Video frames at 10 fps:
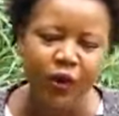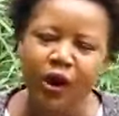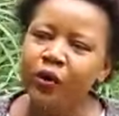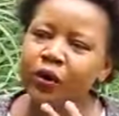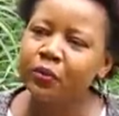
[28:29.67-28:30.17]

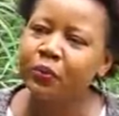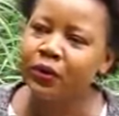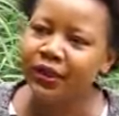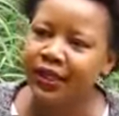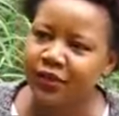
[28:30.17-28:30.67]
how
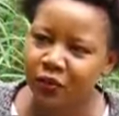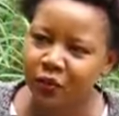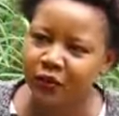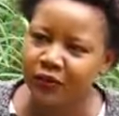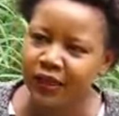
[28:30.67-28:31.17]
important
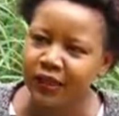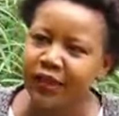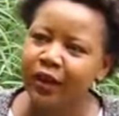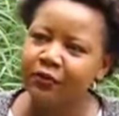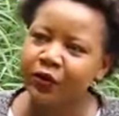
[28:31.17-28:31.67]
was it
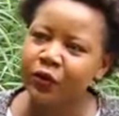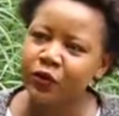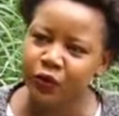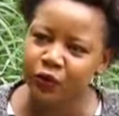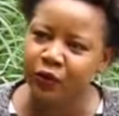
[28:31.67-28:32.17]
for you
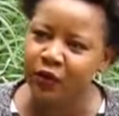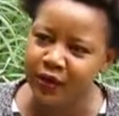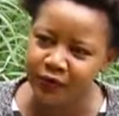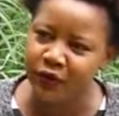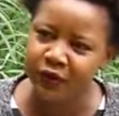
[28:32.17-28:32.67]
to
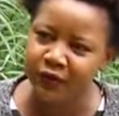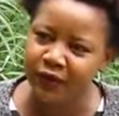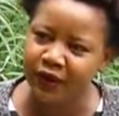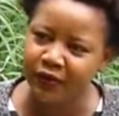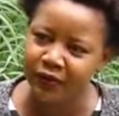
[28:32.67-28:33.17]
forgive yourself?